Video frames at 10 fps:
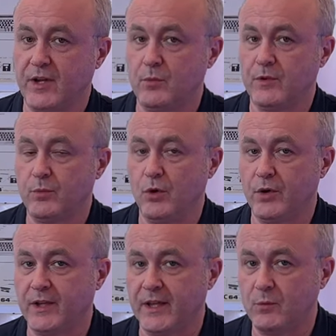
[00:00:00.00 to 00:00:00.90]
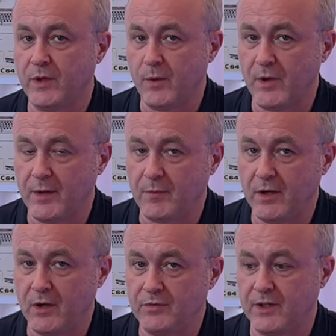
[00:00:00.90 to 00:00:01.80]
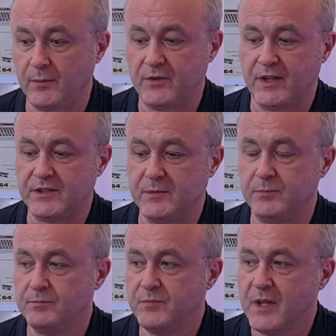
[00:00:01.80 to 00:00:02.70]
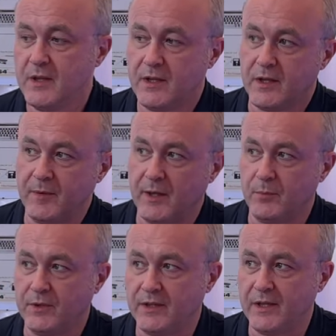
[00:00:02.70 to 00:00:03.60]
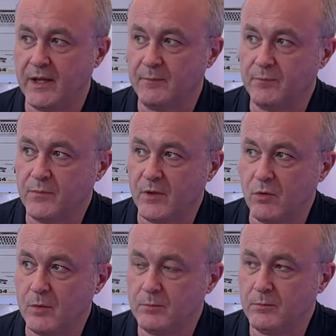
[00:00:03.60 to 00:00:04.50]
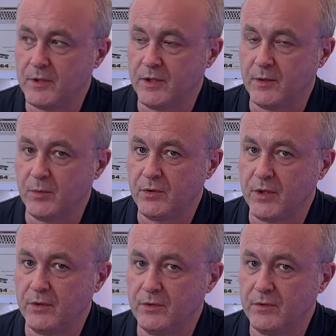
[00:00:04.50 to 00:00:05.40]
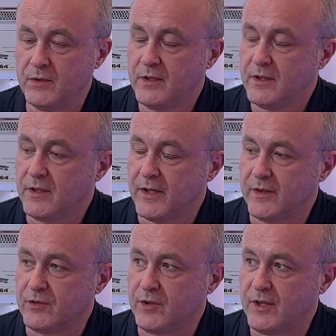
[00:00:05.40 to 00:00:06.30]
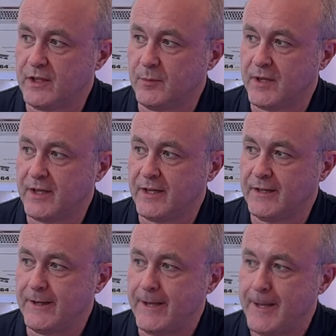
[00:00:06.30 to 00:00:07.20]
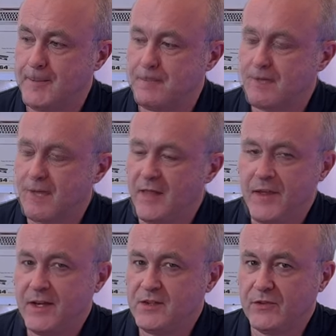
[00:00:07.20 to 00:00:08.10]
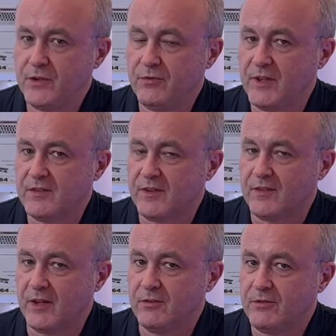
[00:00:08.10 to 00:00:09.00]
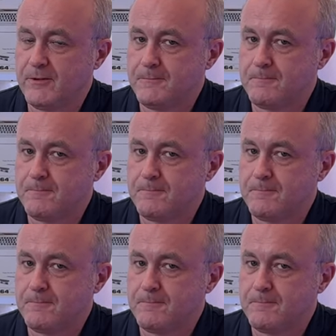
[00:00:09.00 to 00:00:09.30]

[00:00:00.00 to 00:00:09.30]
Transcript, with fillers: it was working when it went up the loft and it was actually coming up with the, um, the ROM, you know, the bootload uh, screen at the beginning. Um, and then it just sort of fixed itself